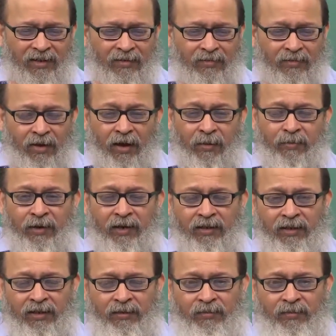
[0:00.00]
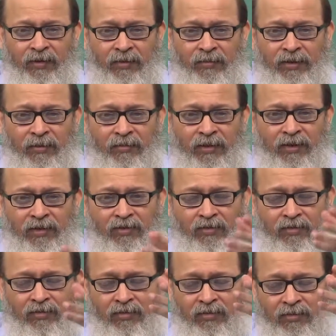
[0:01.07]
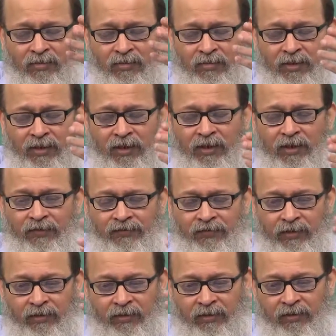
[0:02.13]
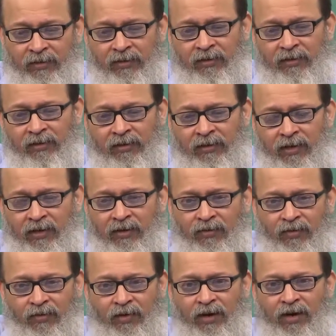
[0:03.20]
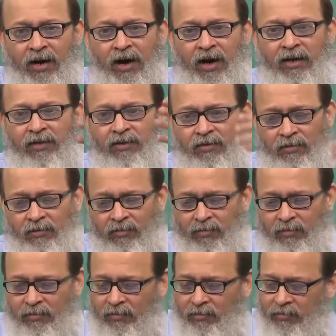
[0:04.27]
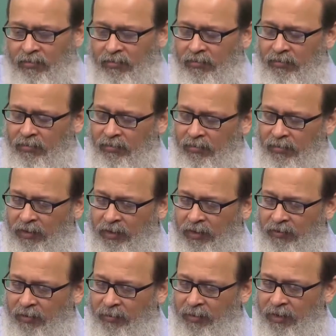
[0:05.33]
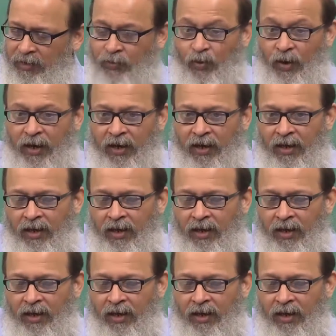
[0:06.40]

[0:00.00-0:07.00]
So, happiness has become something to be achieved, and you have to work hard to achieve happiness. Why?